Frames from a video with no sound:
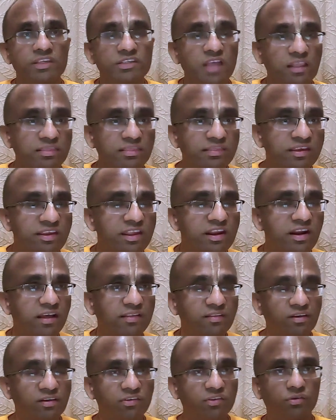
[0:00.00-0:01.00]
Satyaki and
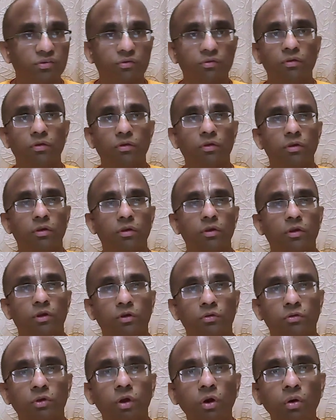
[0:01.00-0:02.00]
others.
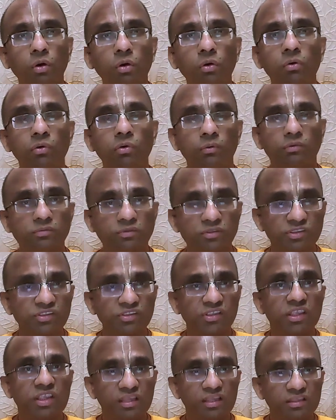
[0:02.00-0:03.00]
So,
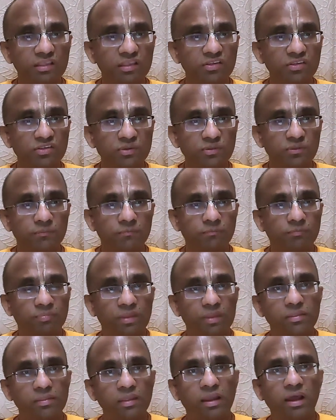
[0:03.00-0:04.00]
seeing this,
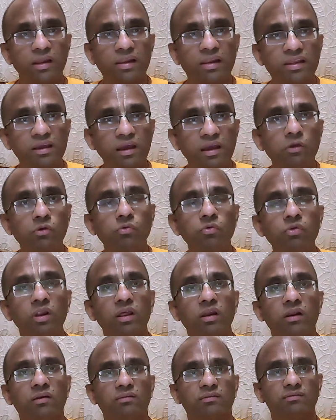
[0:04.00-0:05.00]
the Kalinga
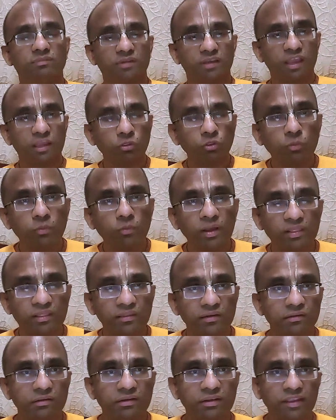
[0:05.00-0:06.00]
ruler Ketumat
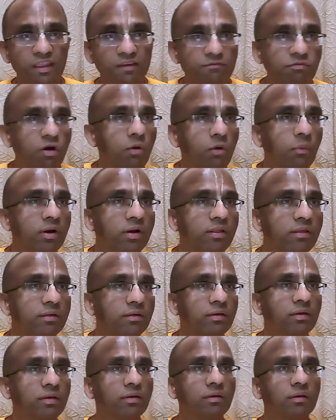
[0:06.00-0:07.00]
came forward
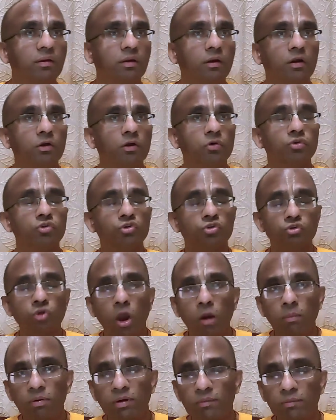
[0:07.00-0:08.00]
to
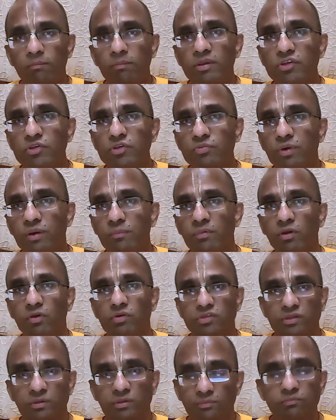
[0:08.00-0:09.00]
stop Bhishma
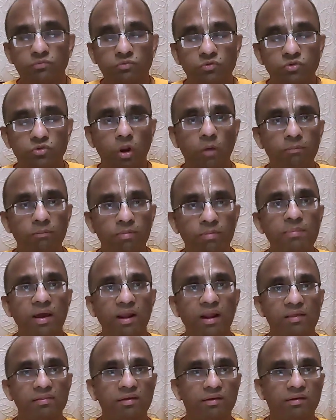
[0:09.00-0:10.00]
because to stop
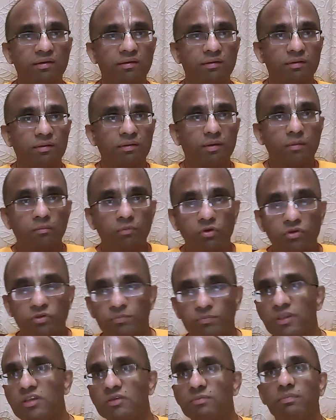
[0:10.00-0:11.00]
Bhima rather,
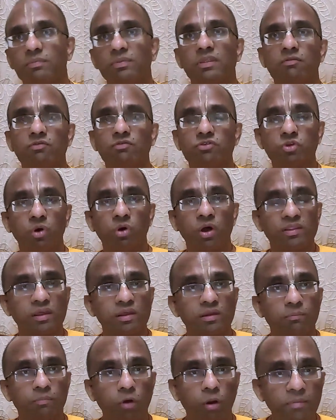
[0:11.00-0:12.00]
because there was no
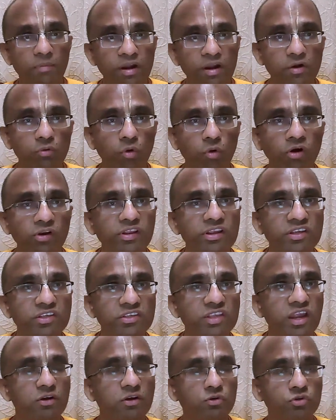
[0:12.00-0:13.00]
other prominent
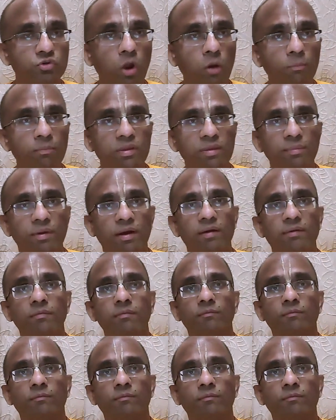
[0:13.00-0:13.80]
warriors there to stop Bhima,